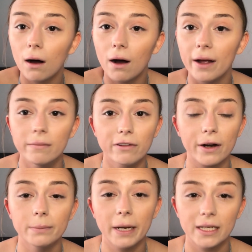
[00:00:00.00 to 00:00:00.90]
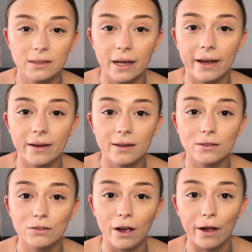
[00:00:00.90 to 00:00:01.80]
I am very basic,
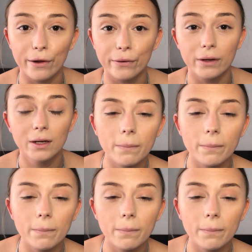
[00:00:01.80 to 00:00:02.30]
so